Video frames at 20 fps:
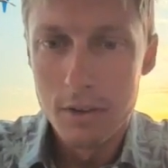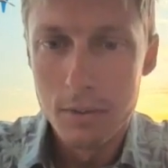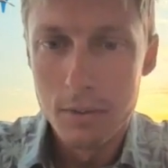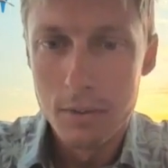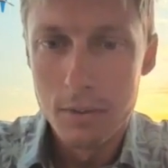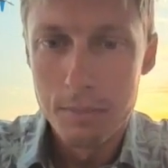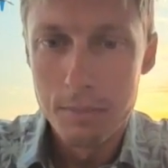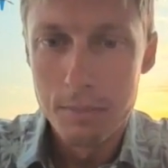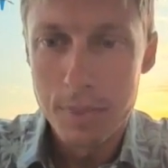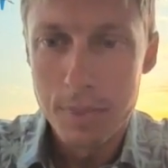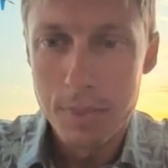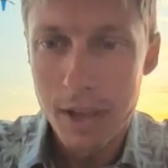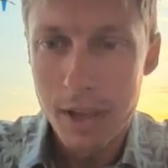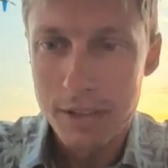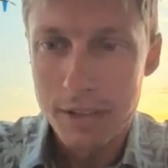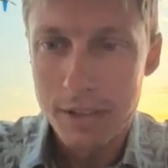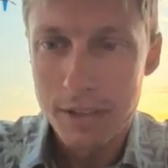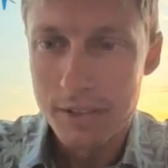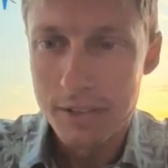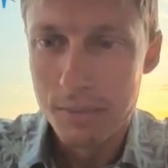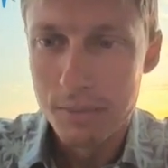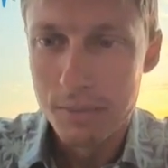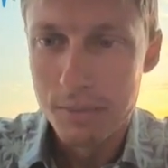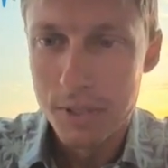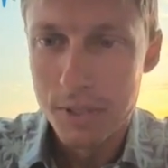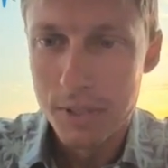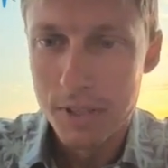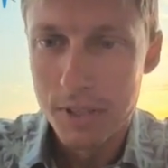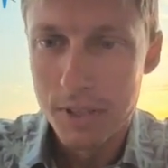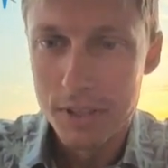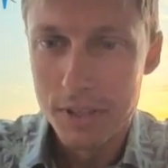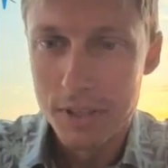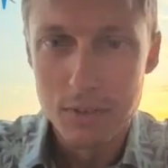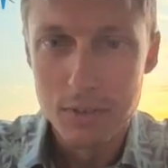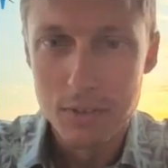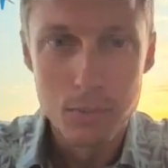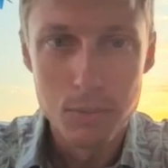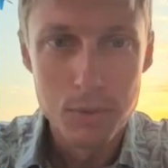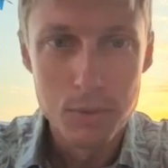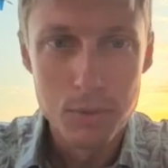back to the beginning. We
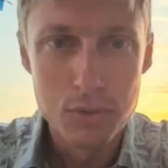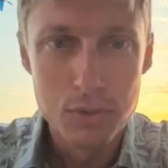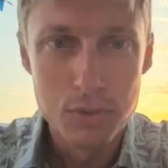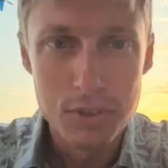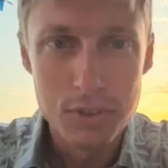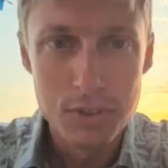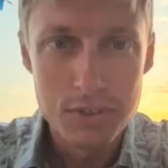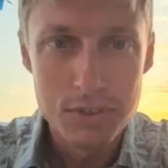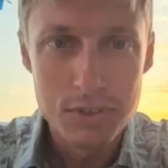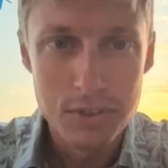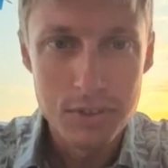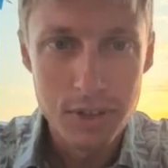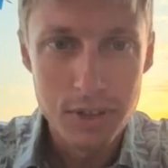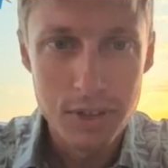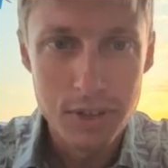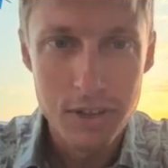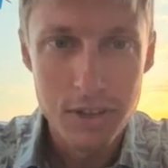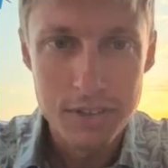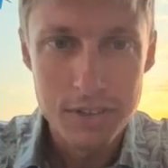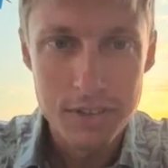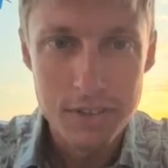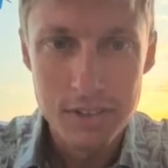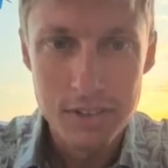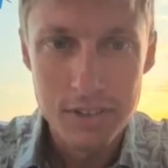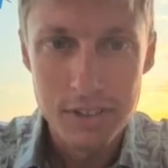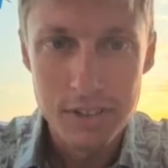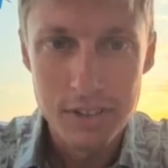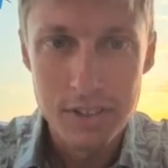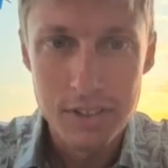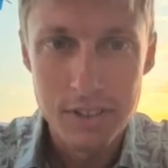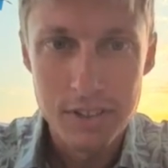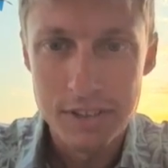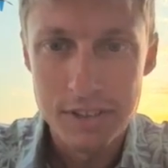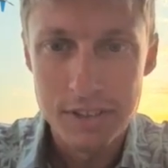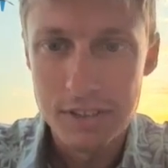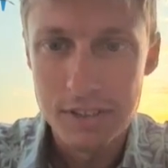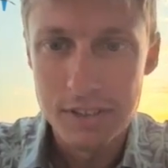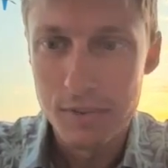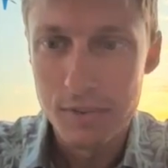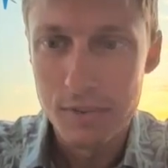just logged in and connected for
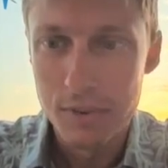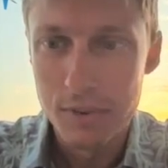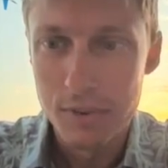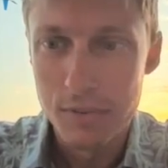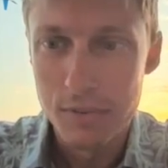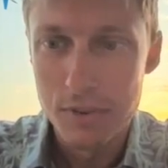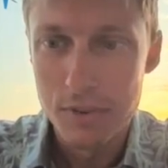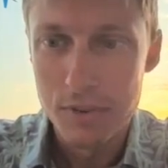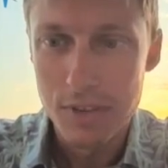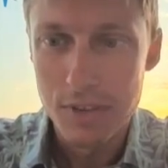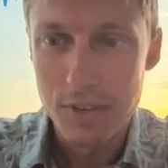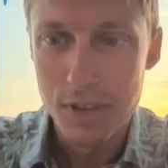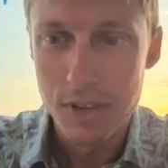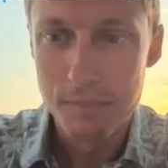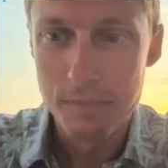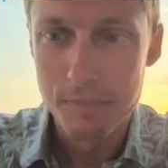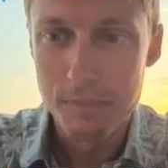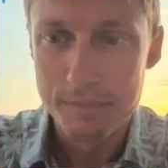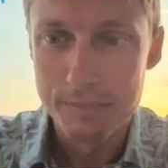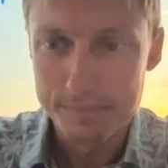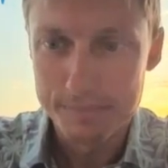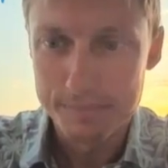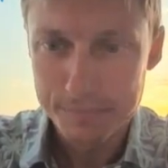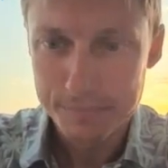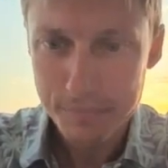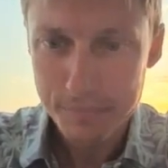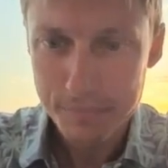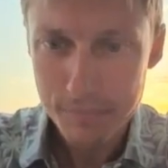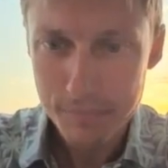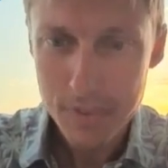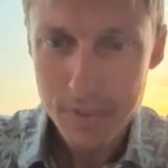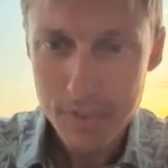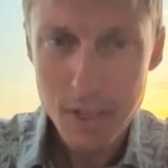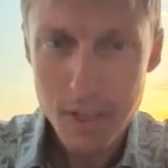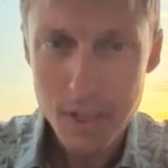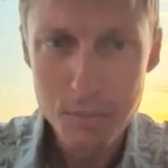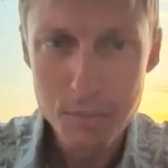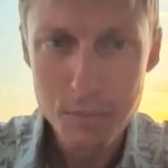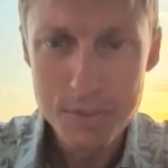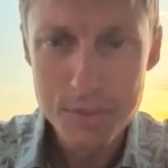the first time, and we'll
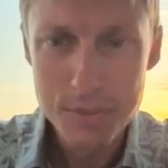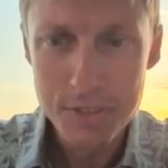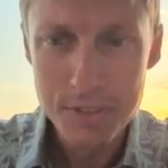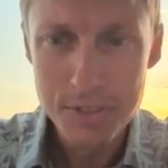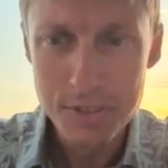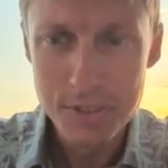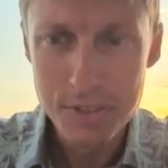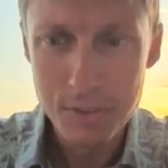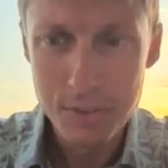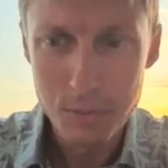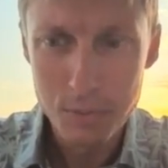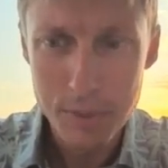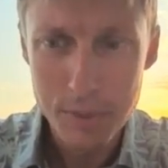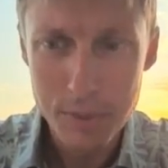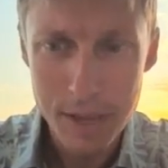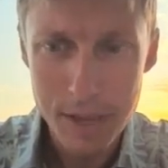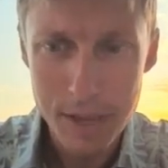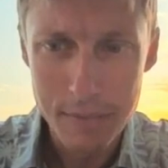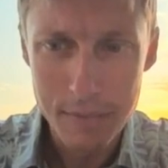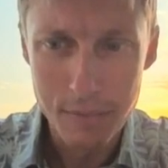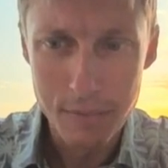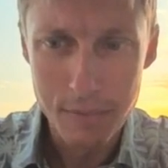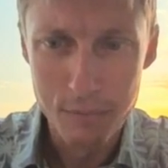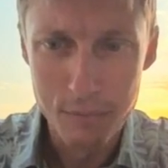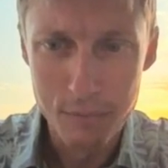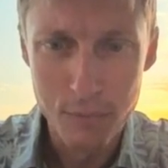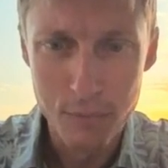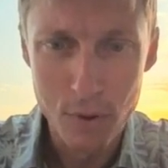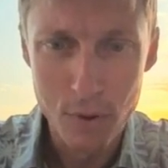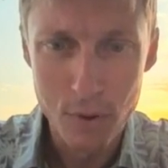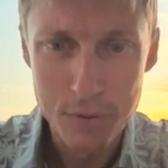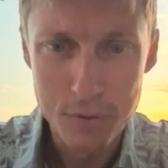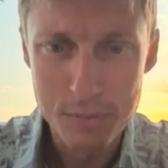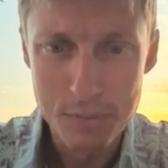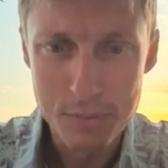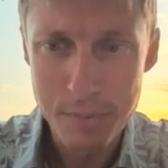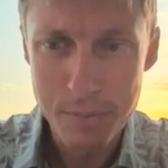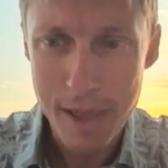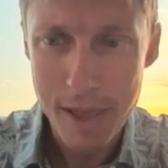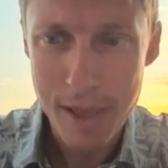see we have vault
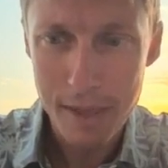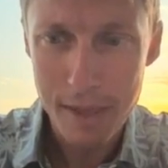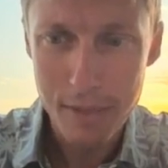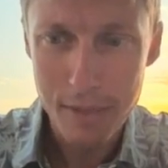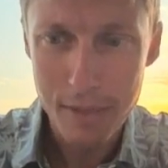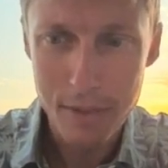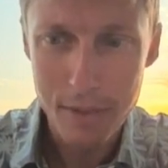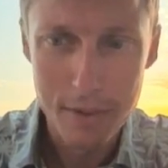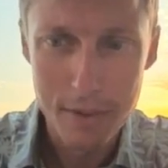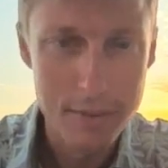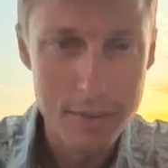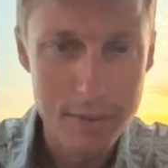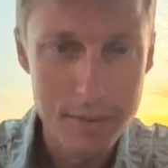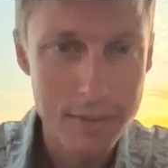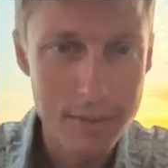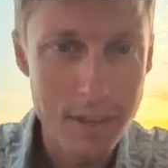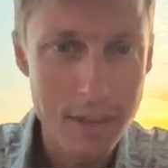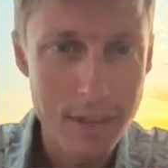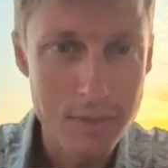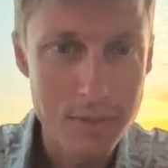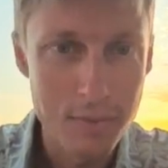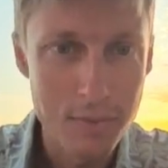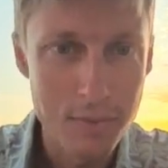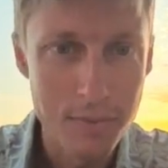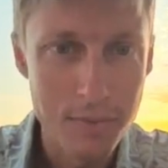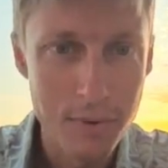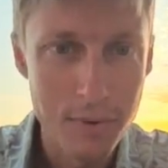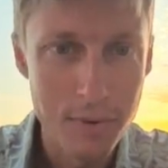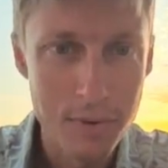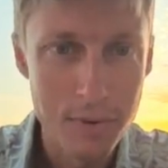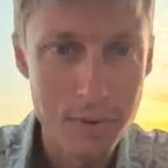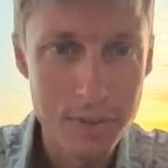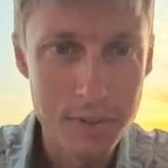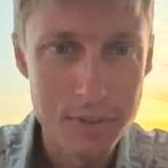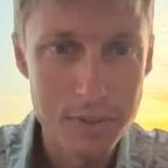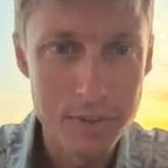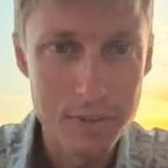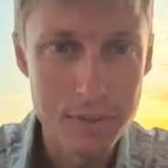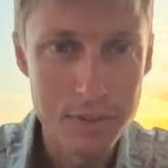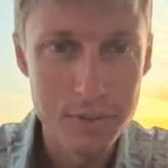path. That's referring to
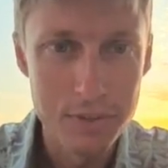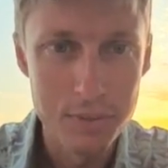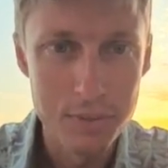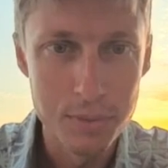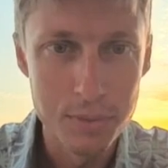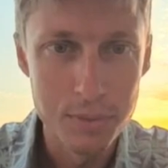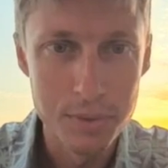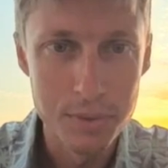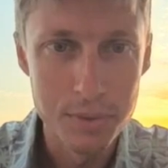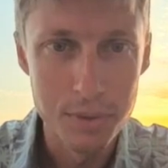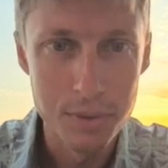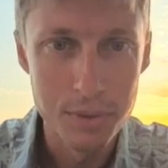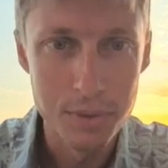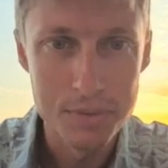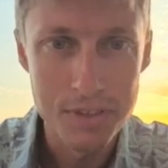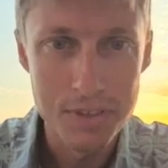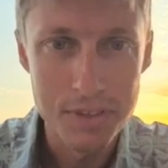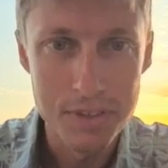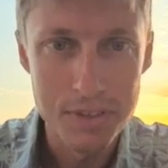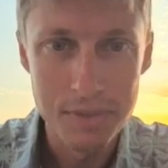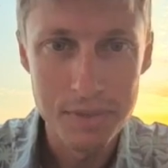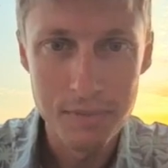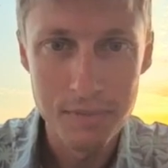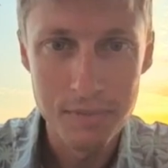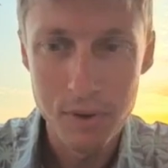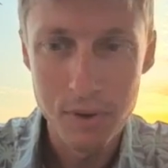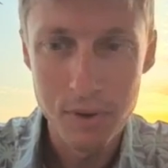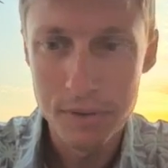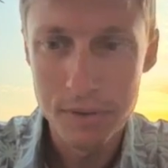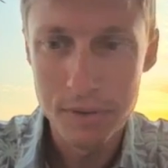your Obsidian vault.